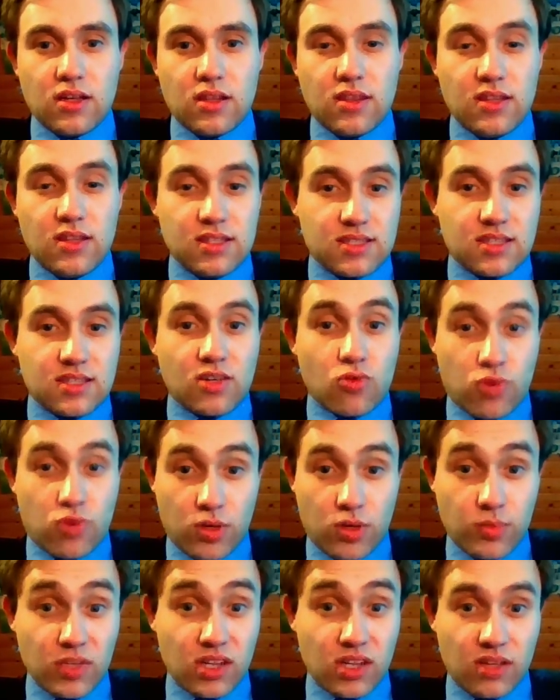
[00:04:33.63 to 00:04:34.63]
This
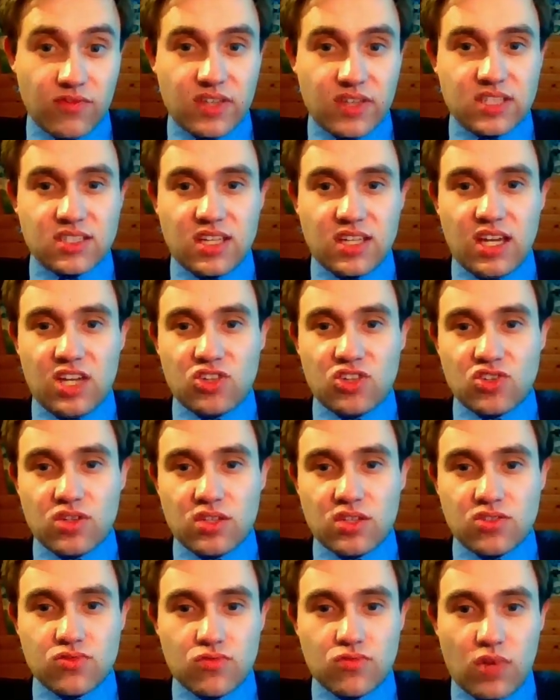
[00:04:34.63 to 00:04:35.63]
criminal investigation
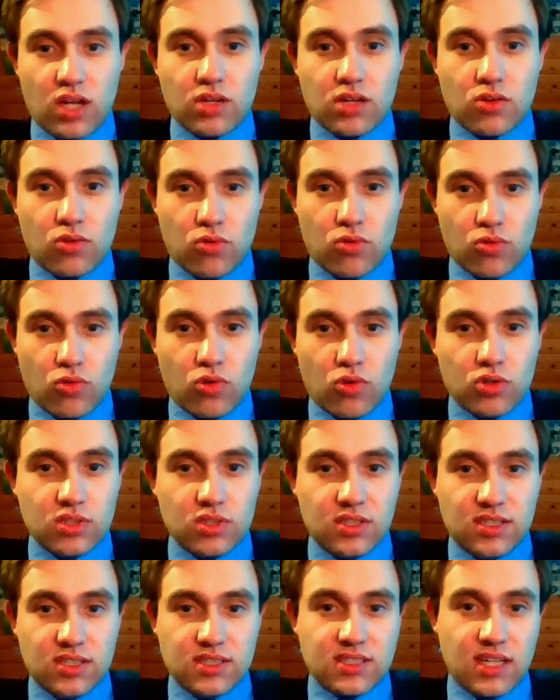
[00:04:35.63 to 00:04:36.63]
that's right now going on
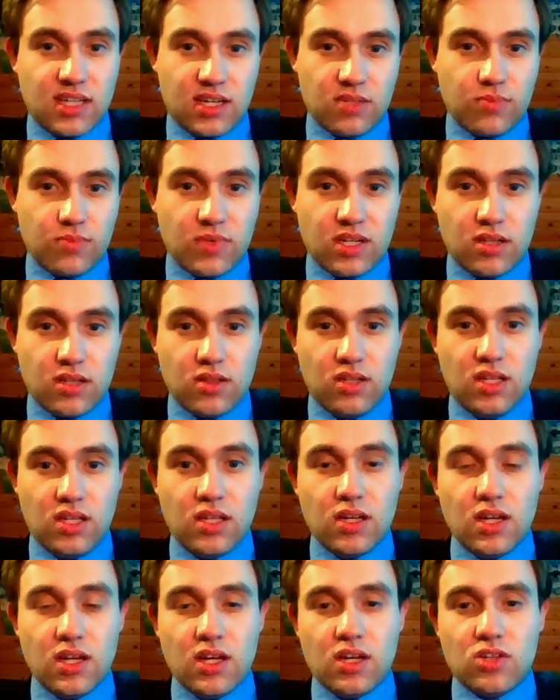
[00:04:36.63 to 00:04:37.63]
and is headed by the